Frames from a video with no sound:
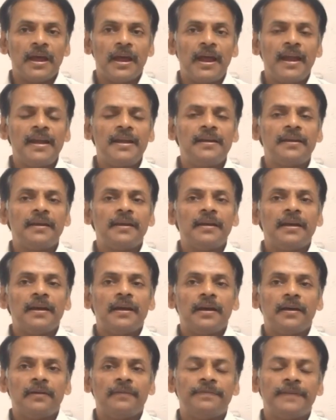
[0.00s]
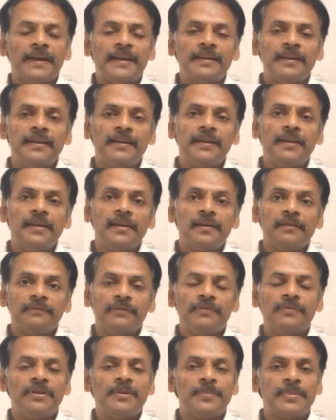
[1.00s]
and finally
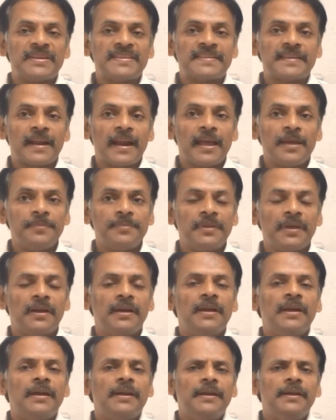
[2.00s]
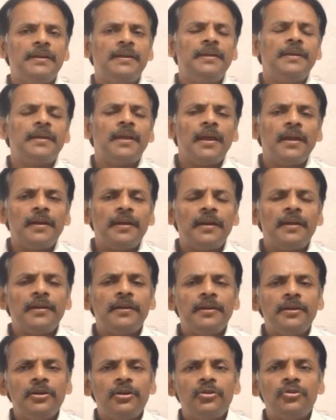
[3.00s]
we will prescribe the indicated
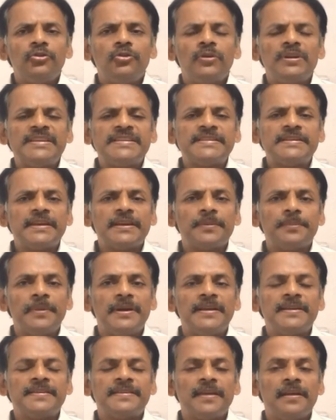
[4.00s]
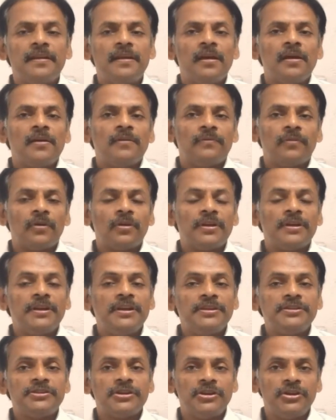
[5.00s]
individualistic medicine for
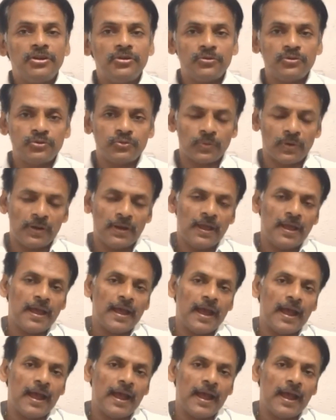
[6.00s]
each individual.